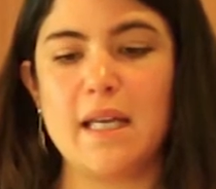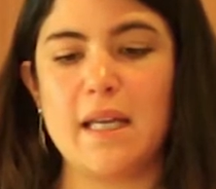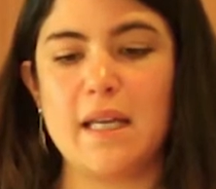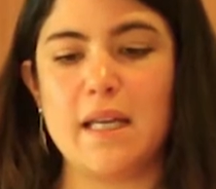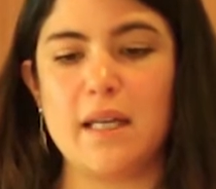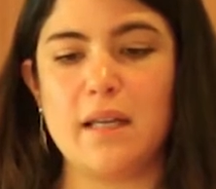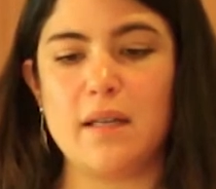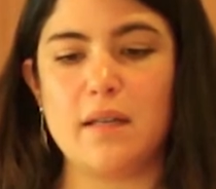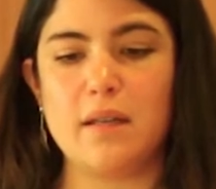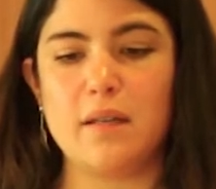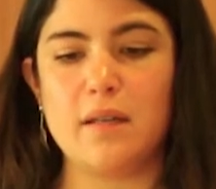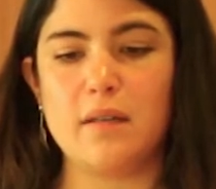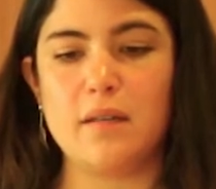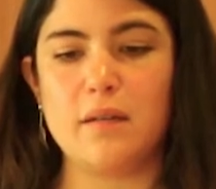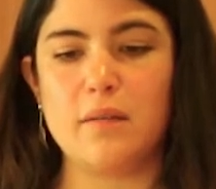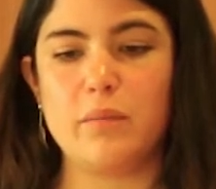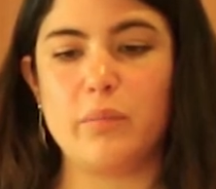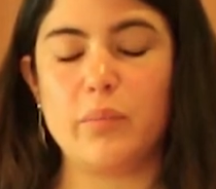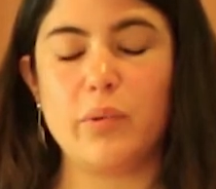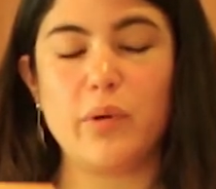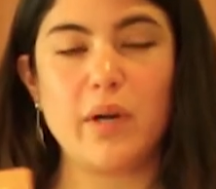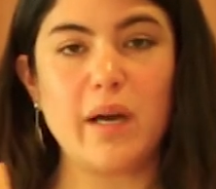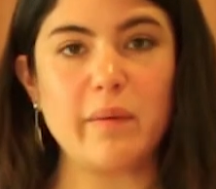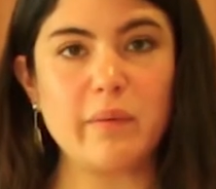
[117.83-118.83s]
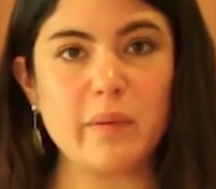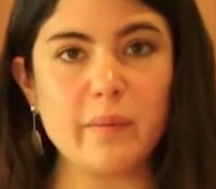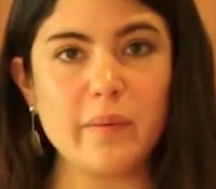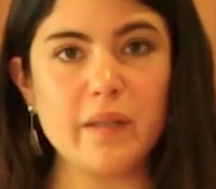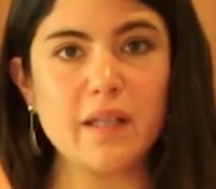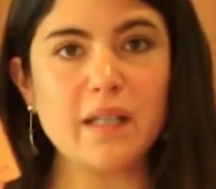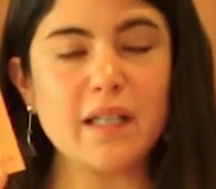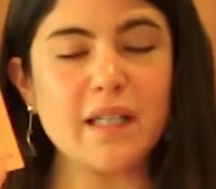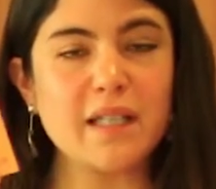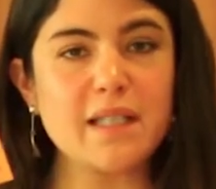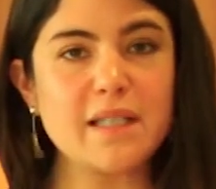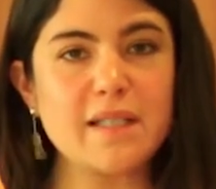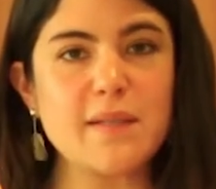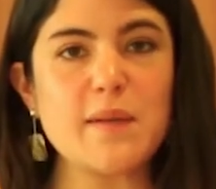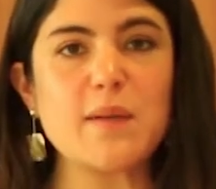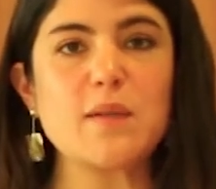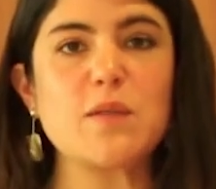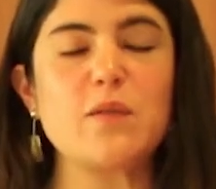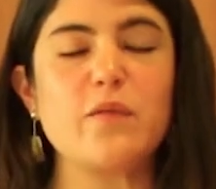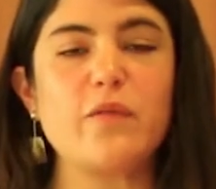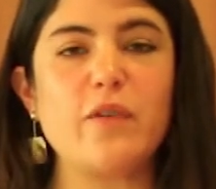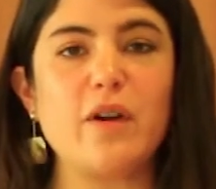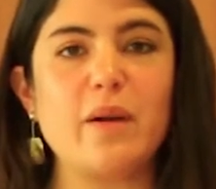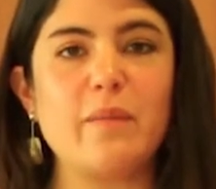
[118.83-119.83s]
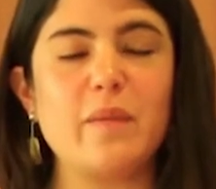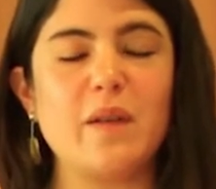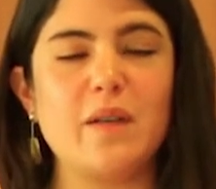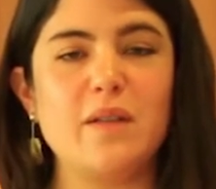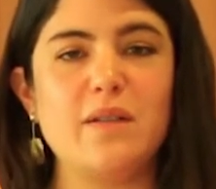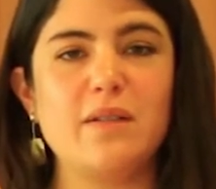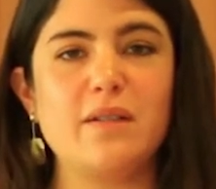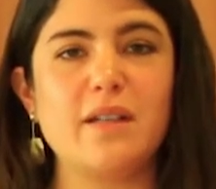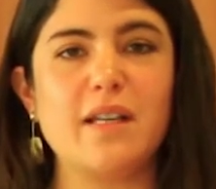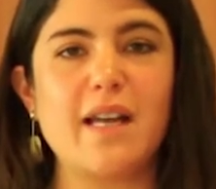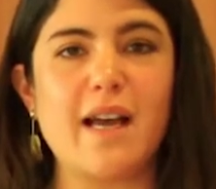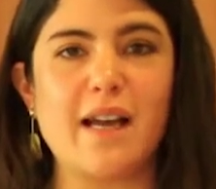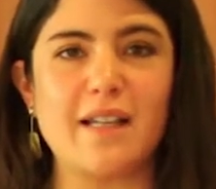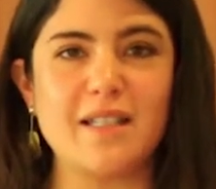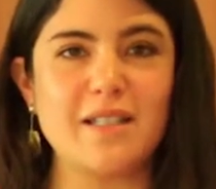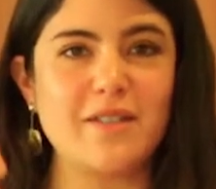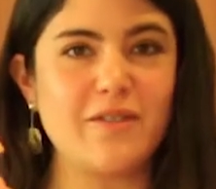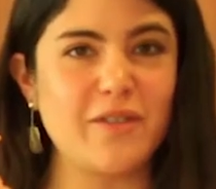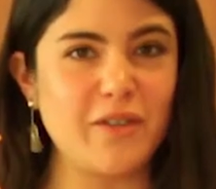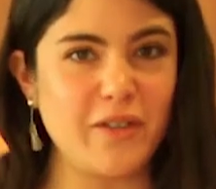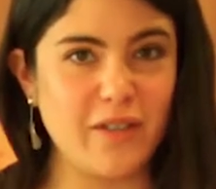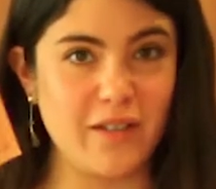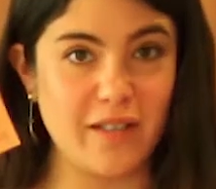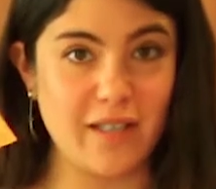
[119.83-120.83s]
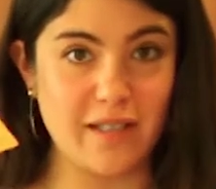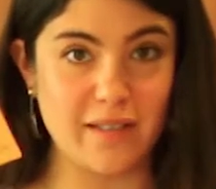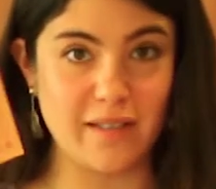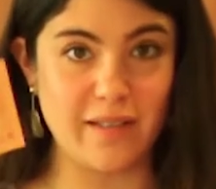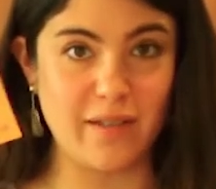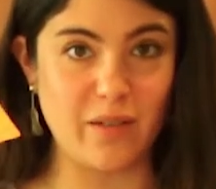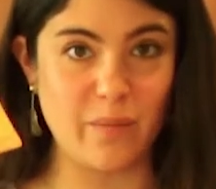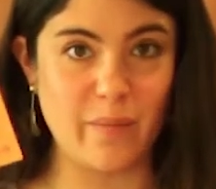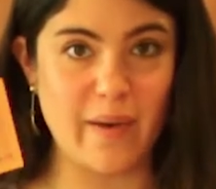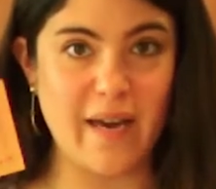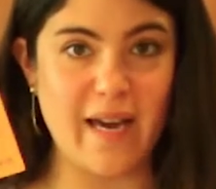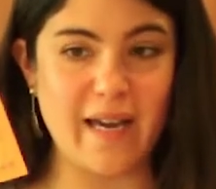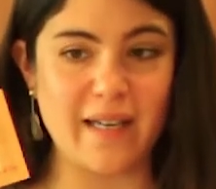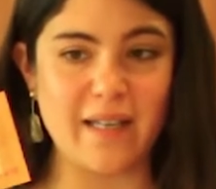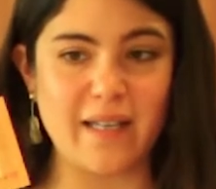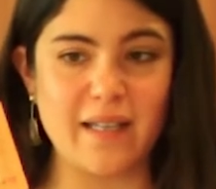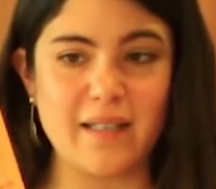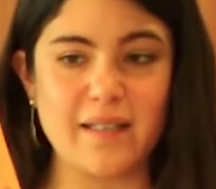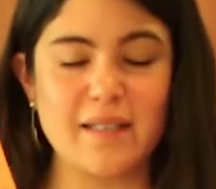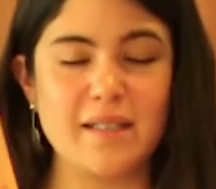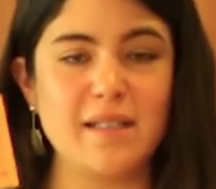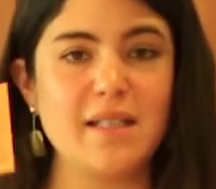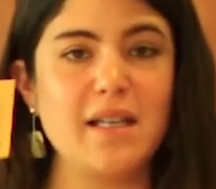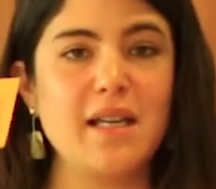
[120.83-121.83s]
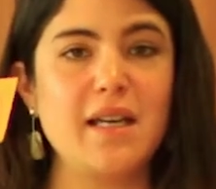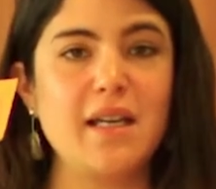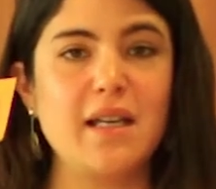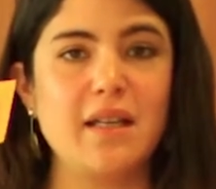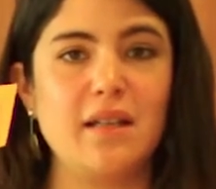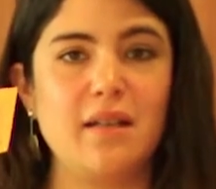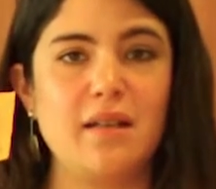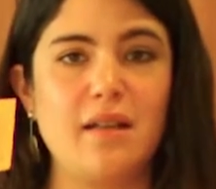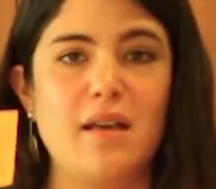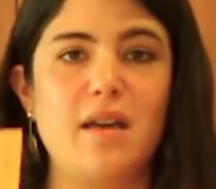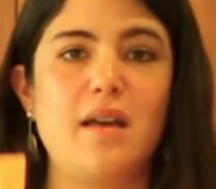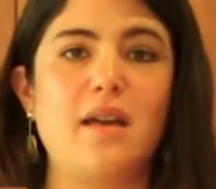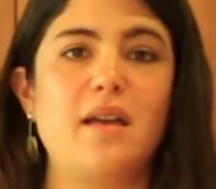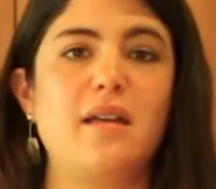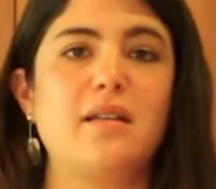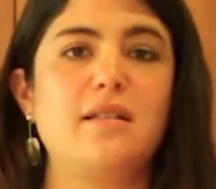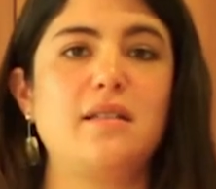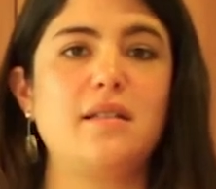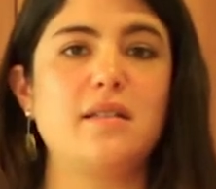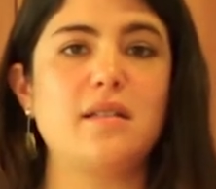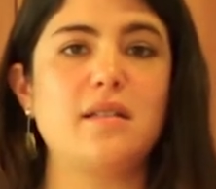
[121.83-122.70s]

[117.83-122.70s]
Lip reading: in probably the easiest form that you could ask for, these little packets. They